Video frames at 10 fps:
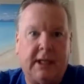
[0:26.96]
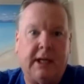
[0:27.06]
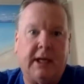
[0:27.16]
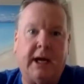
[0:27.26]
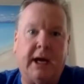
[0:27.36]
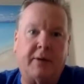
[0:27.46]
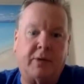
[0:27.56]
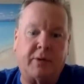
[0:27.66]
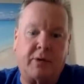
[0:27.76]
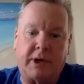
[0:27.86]
And
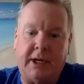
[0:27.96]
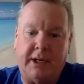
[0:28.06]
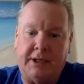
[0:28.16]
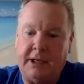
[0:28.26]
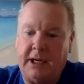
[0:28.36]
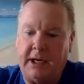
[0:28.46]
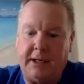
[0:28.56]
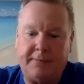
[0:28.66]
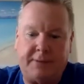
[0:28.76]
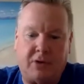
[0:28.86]
we were in
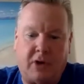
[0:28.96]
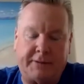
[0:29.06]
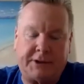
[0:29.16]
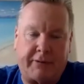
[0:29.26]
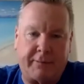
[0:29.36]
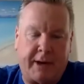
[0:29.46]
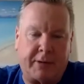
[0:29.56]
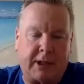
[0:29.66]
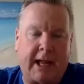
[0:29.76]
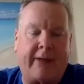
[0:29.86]
the office. I
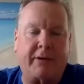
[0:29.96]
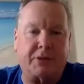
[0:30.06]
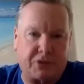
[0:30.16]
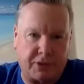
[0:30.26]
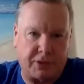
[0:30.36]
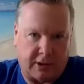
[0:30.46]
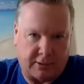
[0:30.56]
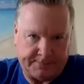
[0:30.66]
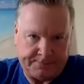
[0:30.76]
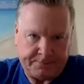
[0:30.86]
remember Larry
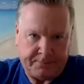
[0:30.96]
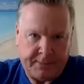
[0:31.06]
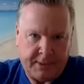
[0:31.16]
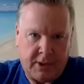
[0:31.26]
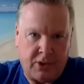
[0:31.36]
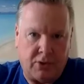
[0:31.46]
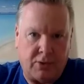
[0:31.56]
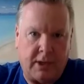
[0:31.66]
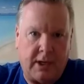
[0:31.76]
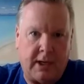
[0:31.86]
Petrillo, who
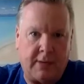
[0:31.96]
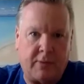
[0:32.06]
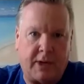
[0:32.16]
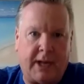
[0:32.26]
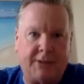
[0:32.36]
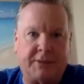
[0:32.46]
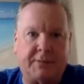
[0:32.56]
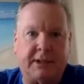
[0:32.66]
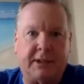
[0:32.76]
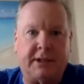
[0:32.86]
went on to
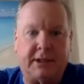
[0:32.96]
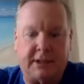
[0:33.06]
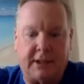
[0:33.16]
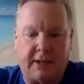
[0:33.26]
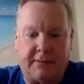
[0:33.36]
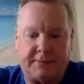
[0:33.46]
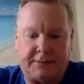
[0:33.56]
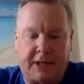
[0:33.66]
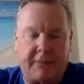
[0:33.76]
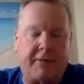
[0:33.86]
be the
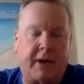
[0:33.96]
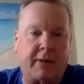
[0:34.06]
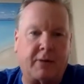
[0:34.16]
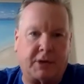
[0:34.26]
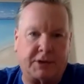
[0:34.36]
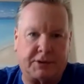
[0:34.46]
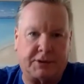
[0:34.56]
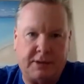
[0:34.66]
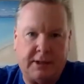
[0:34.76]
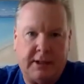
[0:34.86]
state fire
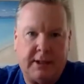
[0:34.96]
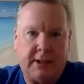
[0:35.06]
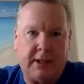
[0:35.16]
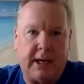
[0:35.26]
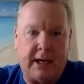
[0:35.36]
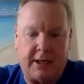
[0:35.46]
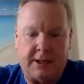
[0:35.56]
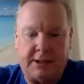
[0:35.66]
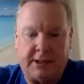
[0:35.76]
marshal. And,